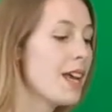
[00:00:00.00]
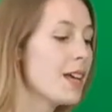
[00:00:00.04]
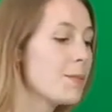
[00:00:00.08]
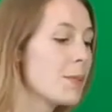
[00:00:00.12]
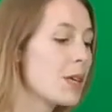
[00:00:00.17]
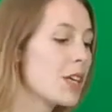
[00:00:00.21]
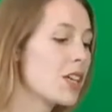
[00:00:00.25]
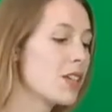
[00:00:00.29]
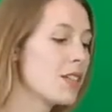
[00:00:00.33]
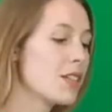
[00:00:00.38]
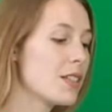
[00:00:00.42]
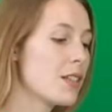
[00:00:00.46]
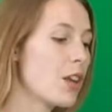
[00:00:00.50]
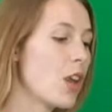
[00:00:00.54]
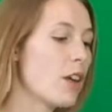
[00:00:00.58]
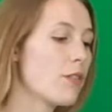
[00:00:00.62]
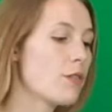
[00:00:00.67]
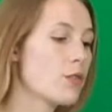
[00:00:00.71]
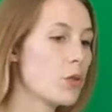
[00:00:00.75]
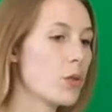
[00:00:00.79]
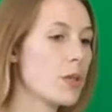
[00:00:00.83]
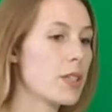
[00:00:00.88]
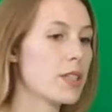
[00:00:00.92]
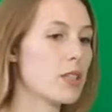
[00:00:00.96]
Because
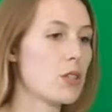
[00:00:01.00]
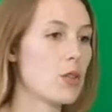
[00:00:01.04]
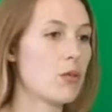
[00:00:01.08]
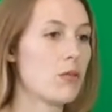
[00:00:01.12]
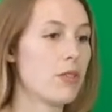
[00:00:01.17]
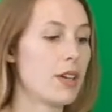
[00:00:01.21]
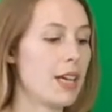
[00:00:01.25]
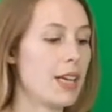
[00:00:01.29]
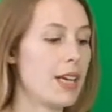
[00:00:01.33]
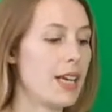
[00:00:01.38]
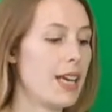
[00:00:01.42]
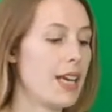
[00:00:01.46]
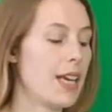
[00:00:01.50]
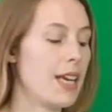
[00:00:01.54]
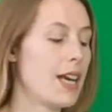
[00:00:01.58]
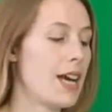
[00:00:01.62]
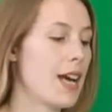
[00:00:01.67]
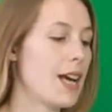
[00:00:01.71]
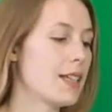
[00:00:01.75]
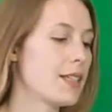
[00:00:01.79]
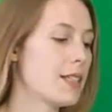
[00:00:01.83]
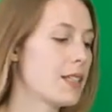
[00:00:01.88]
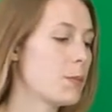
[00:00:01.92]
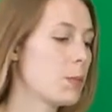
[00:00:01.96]
life drawing is not really
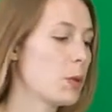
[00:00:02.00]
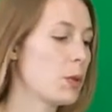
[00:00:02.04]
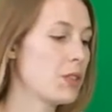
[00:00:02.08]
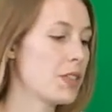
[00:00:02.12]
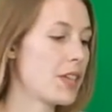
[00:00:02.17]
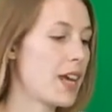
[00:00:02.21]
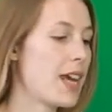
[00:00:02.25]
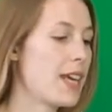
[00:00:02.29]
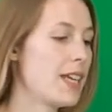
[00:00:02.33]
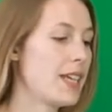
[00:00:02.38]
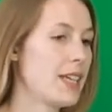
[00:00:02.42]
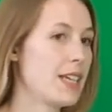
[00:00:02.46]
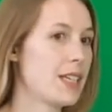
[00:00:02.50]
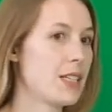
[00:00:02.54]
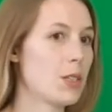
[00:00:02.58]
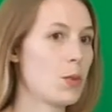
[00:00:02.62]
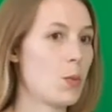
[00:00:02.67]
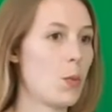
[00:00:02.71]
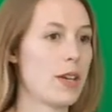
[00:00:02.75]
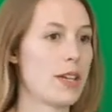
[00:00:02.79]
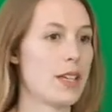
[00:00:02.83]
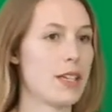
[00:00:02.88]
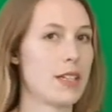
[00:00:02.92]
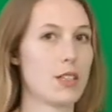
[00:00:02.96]
as spontaneous
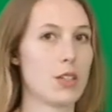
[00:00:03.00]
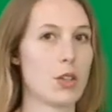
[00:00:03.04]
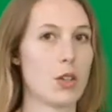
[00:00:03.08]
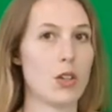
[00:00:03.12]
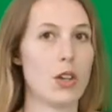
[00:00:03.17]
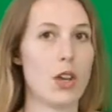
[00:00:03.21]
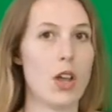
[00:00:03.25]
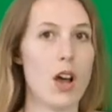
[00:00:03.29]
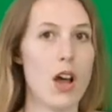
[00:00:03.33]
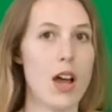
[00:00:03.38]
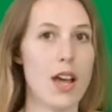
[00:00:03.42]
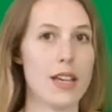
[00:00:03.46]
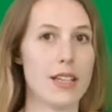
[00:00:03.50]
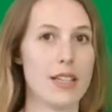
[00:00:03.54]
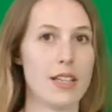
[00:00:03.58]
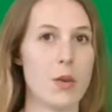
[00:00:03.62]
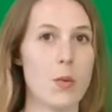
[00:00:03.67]
when it's online.